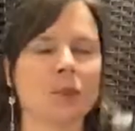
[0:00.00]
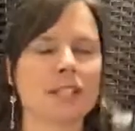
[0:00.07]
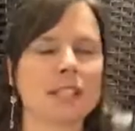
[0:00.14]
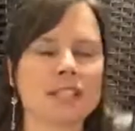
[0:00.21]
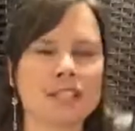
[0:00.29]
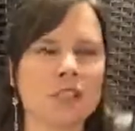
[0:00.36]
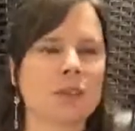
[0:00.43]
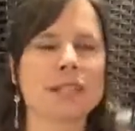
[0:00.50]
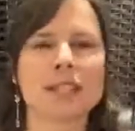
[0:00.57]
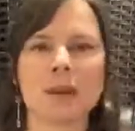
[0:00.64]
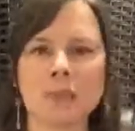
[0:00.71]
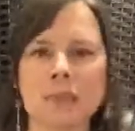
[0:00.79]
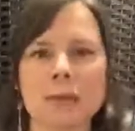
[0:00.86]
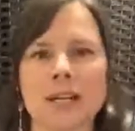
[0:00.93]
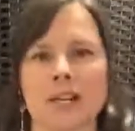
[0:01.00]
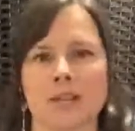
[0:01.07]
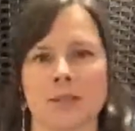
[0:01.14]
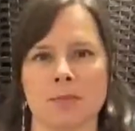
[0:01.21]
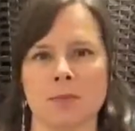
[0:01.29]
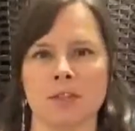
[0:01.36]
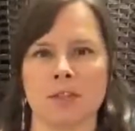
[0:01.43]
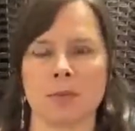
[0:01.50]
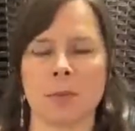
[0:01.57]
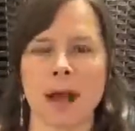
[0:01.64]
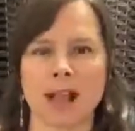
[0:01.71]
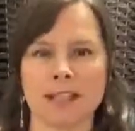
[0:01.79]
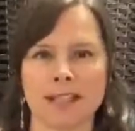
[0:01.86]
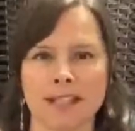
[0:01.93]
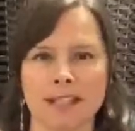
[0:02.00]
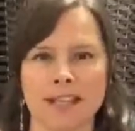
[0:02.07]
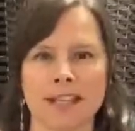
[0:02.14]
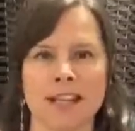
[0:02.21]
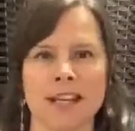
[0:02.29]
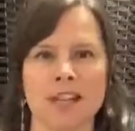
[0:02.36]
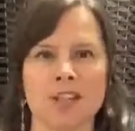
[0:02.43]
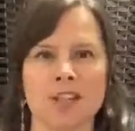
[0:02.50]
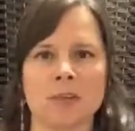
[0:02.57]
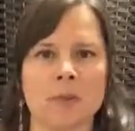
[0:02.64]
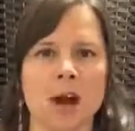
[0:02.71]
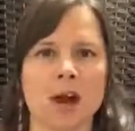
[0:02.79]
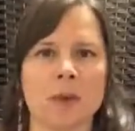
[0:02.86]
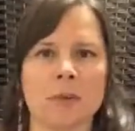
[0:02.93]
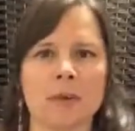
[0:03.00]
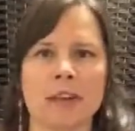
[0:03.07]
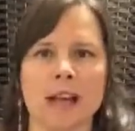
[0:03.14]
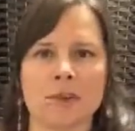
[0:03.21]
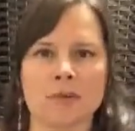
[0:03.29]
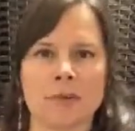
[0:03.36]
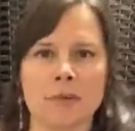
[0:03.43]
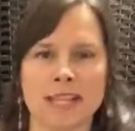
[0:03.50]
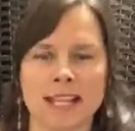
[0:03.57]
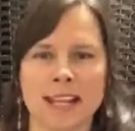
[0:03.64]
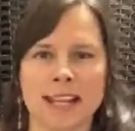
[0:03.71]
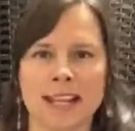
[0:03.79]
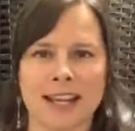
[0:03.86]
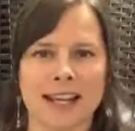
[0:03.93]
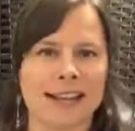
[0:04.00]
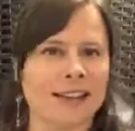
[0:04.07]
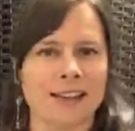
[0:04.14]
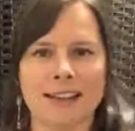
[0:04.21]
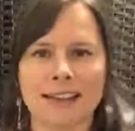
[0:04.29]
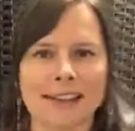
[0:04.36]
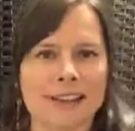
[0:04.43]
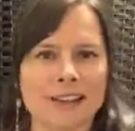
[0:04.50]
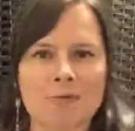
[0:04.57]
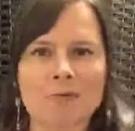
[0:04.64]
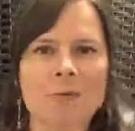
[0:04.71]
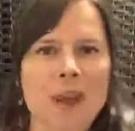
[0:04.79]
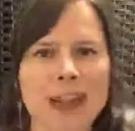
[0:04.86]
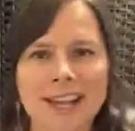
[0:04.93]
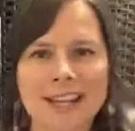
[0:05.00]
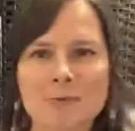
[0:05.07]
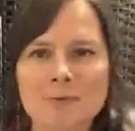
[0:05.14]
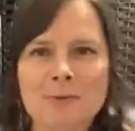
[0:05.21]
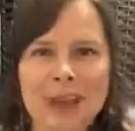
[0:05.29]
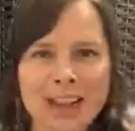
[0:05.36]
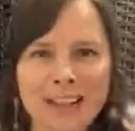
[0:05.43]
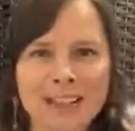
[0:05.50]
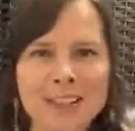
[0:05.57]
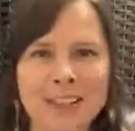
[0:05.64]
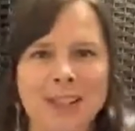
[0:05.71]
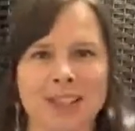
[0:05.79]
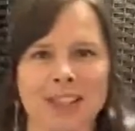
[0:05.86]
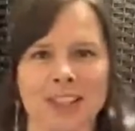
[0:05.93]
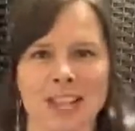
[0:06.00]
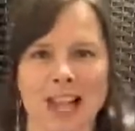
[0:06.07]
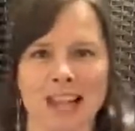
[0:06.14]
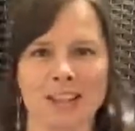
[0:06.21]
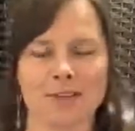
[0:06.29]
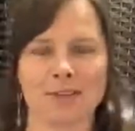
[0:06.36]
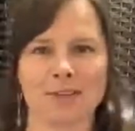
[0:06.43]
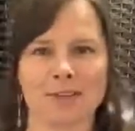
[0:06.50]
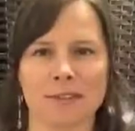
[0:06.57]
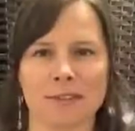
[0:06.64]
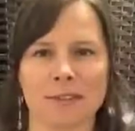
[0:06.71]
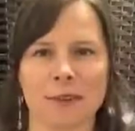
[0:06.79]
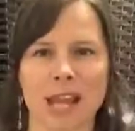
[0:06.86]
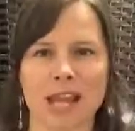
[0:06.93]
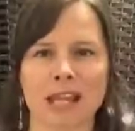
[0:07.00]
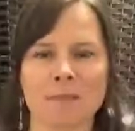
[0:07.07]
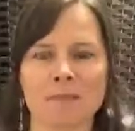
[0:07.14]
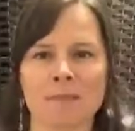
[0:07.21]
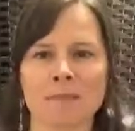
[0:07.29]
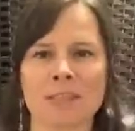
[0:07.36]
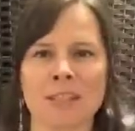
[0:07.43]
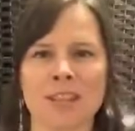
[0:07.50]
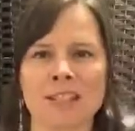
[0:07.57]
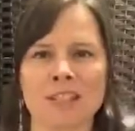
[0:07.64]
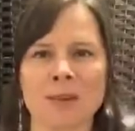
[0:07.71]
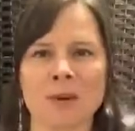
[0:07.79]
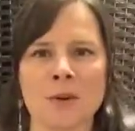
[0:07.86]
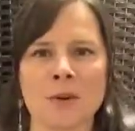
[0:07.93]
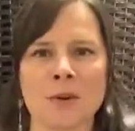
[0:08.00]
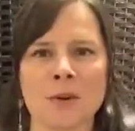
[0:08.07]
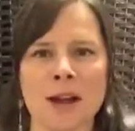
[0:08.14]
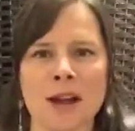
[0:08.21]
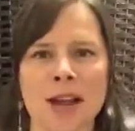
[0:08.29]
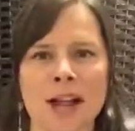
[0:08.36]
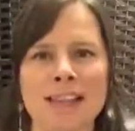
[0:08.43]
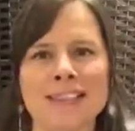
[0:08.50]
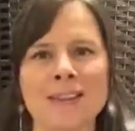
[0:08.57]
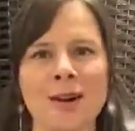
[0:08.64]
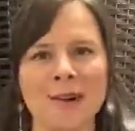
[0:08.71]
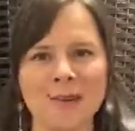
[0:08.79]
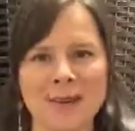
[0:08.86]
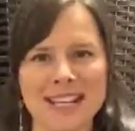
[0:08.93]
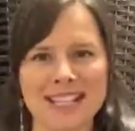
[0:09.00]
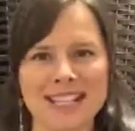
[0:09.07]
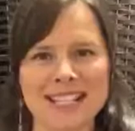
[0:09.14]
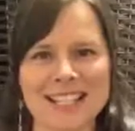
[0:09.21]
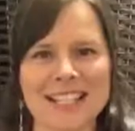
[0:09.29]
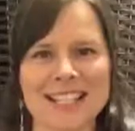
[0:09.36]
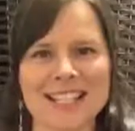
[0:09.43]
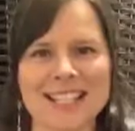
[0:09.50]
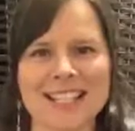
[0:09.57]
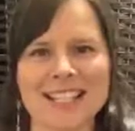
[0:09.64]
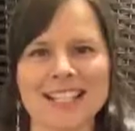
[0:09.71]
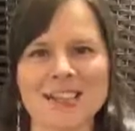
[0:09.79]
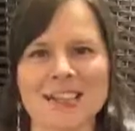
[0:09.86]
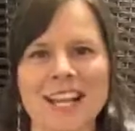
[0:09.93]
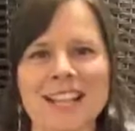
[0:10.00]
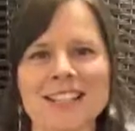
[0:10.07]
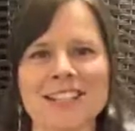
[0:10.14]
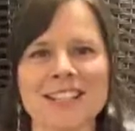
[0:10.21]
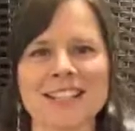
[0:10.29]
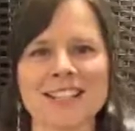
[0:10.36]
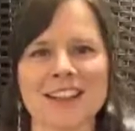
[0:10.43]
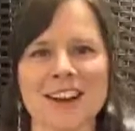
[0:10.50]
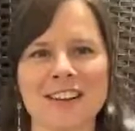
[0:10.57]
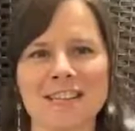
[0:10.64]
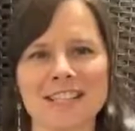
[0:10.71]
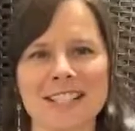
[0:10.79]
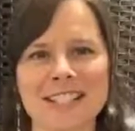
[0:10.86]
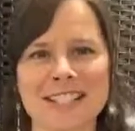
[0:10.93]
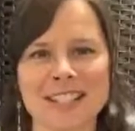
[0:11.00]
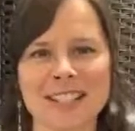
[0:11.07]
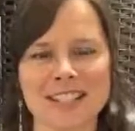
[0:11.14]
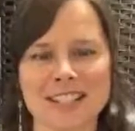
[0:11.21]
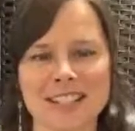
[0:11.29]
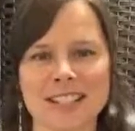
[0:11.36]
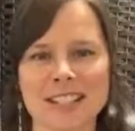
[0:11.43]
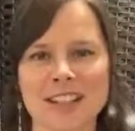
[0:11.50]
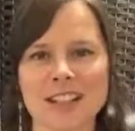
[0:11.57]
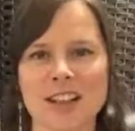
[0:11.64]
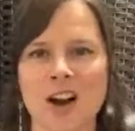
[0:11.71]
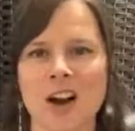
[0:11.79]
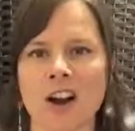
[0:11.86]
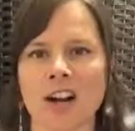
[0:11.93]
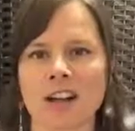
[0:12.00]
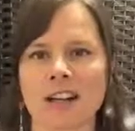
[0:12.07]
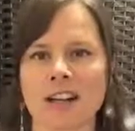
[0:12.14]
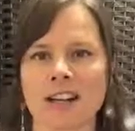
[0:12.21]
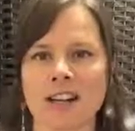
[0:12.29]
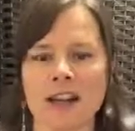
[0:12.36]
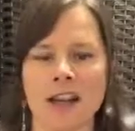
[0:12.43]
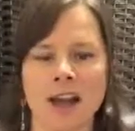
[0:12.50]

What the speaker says: just, separate our spirituality to our everyday regular life, right? So as always, these Creatrix Conversations are